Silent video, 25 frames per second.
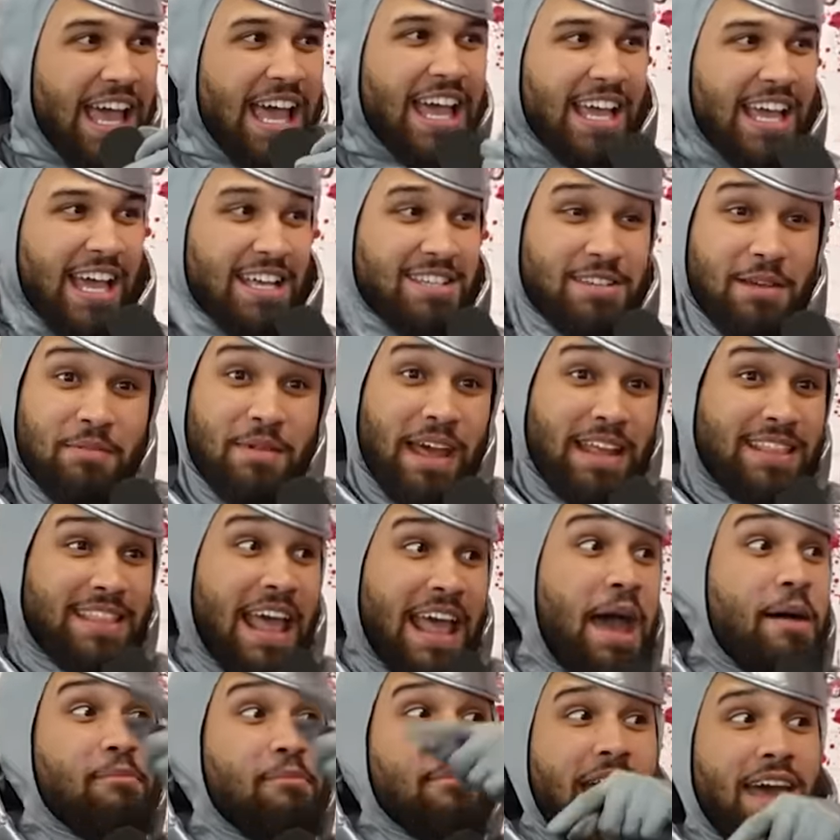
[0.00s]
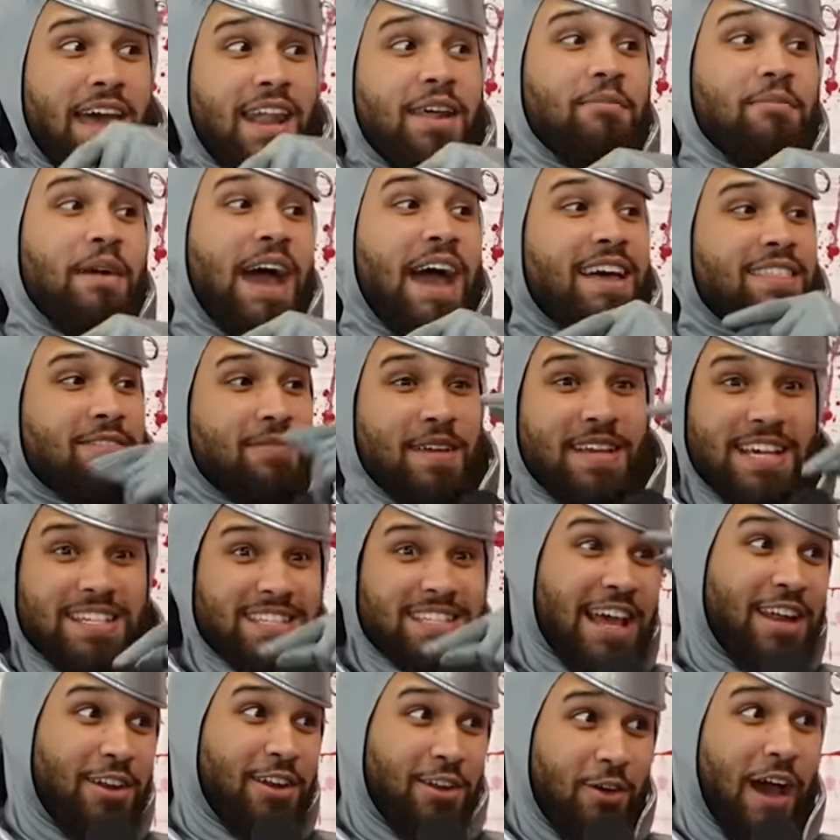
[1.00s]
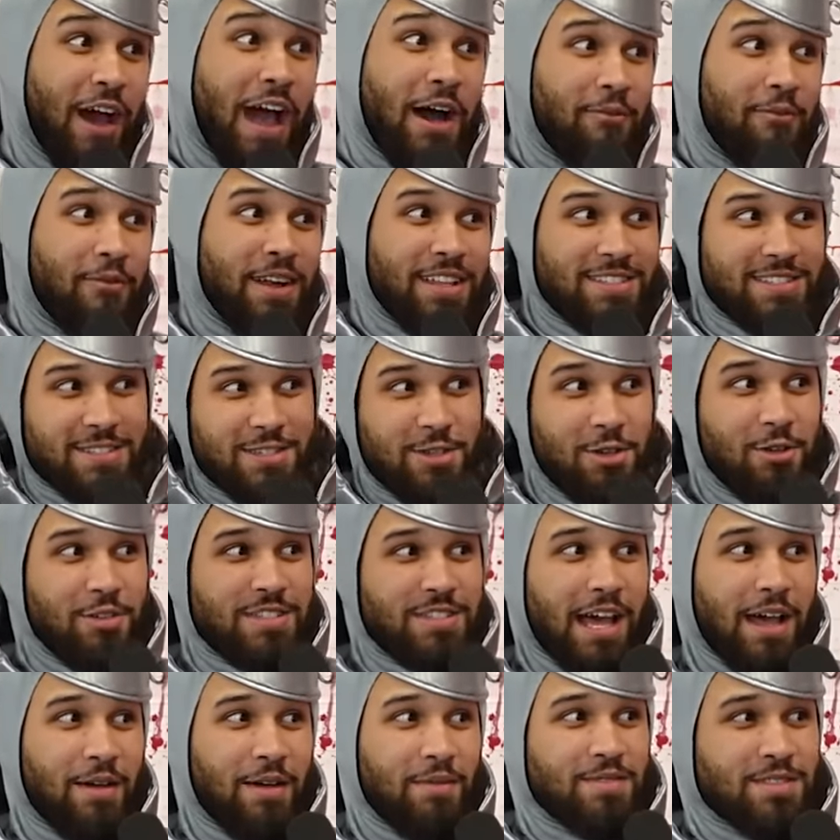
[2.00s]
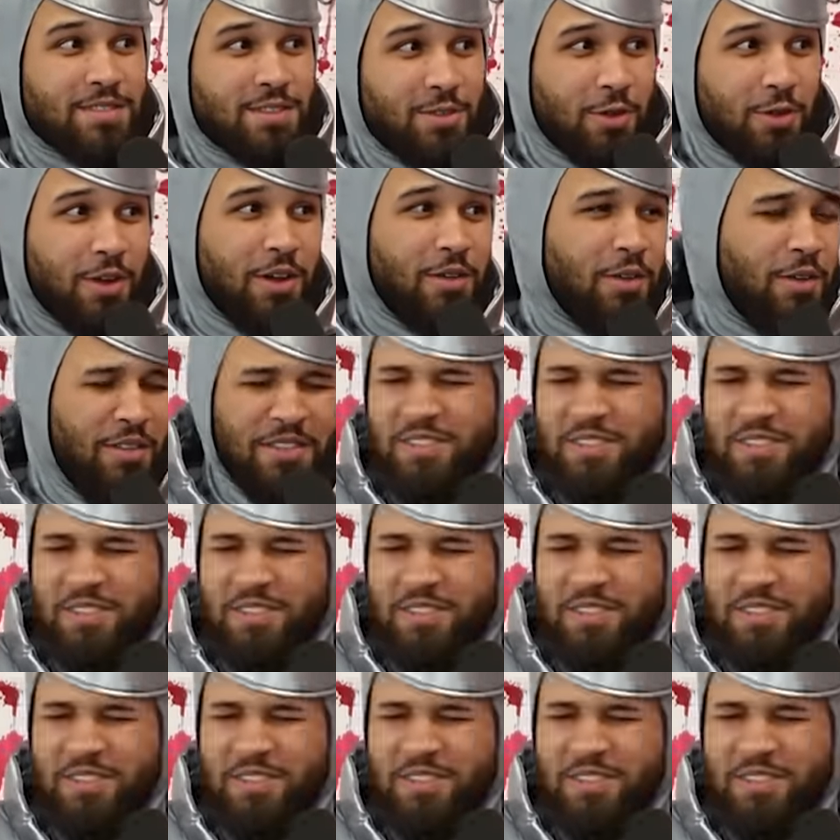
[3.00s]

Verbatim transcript: Guess I'm not that bad at math because I knew how much 2 times 3. Wait,